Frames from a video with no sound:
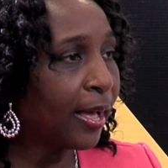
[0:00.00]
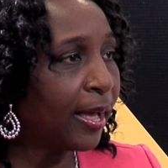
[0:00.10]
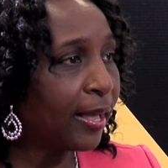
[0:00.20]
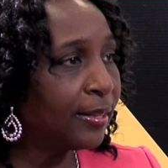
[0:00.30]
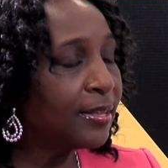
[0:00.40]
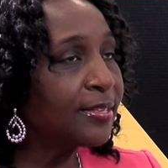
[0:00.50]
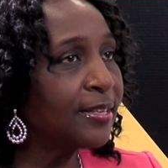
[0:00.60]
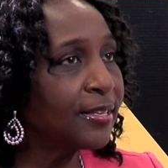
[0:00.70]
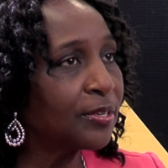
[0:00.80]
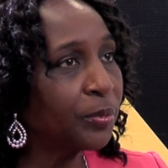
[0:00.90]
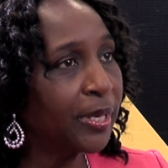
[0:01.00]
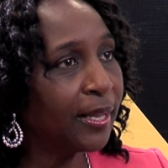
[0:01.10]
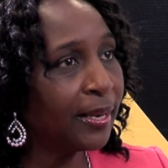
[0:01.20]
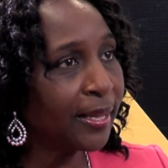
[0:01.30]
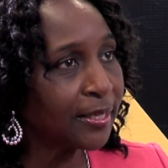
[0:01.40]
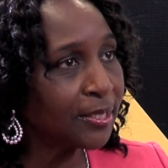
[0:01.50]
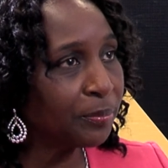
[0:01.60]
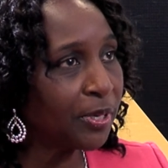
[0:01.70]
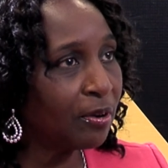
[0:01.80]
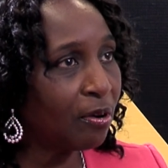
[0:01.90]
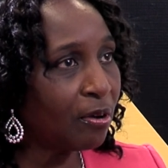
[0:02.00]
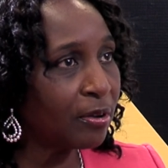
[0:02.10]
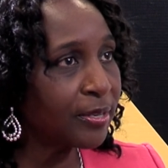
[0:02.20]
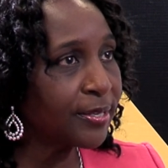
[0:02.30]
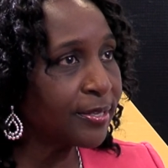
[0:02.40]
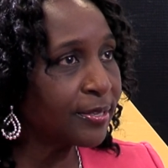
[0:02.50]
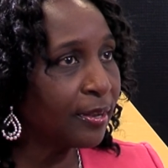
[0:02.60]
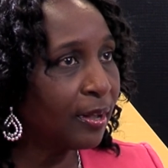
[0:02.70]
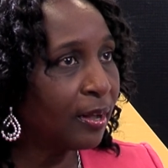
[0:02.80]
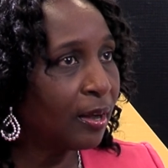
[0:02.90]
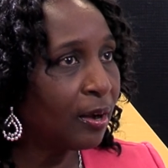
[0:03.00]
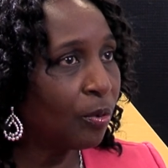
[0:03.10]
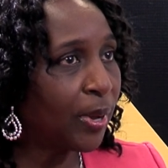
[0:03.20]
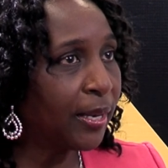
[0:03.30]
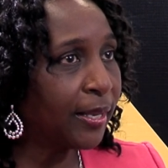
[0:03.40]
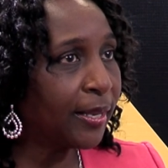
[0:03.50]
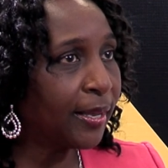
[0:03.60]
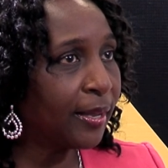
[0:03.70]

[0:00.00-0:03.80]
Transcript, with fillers: And this data we collect because, well,